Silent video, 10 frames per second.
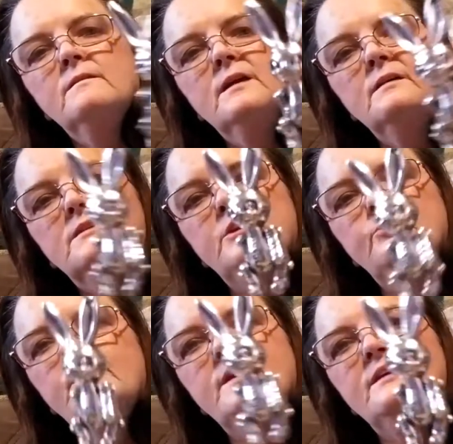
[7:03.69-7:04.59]
Look how
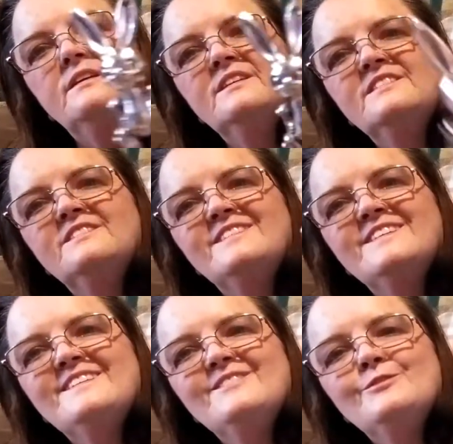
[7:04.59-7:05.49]
cute he is.
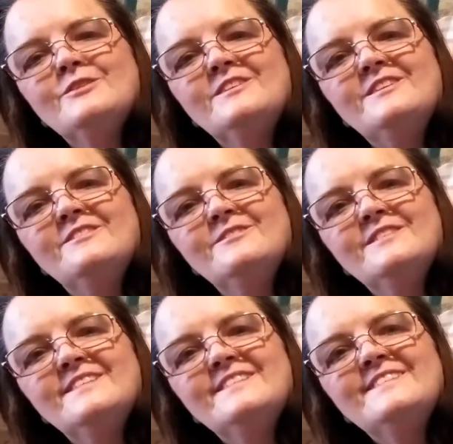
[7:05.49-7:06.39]
Real cute.